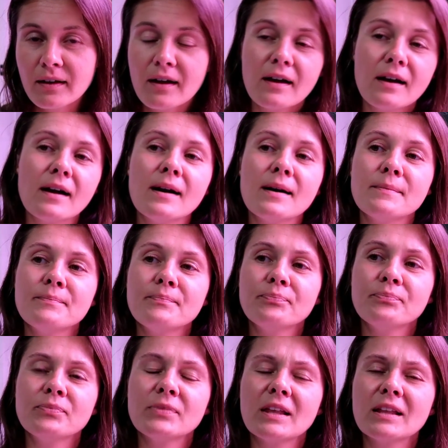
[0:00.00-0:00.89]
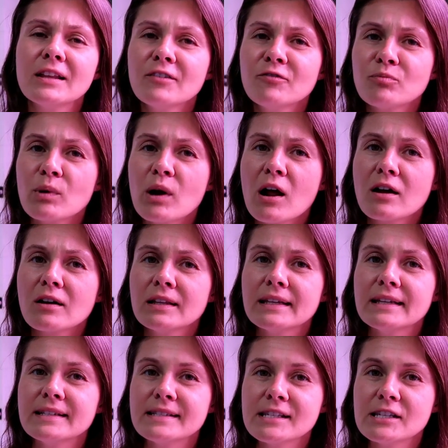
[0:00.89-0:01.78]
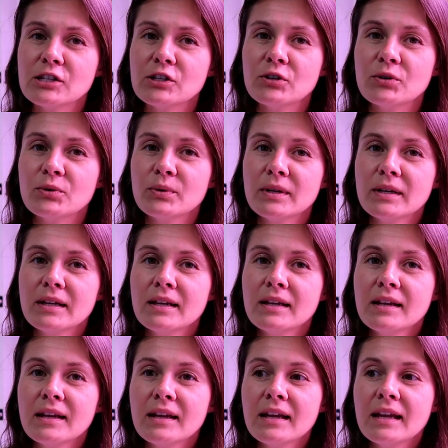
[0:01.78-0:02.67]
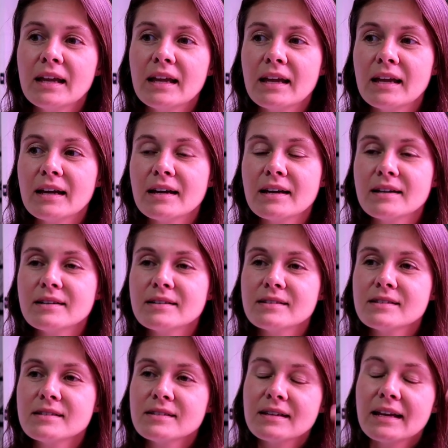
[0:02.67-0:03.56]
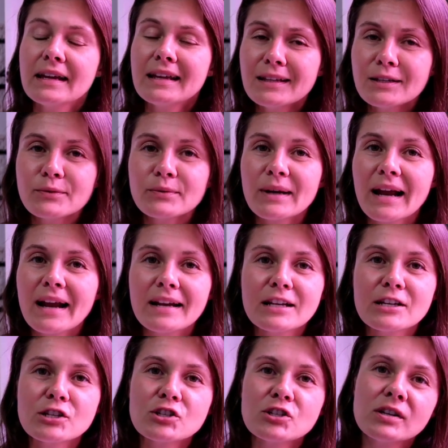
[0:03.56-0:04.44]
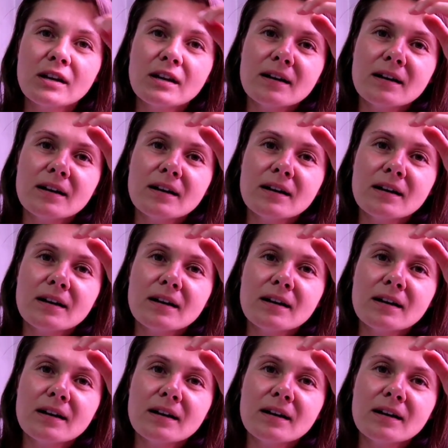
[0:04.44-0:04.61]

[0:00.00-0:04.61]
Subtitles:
They love broccoli too, and the radish.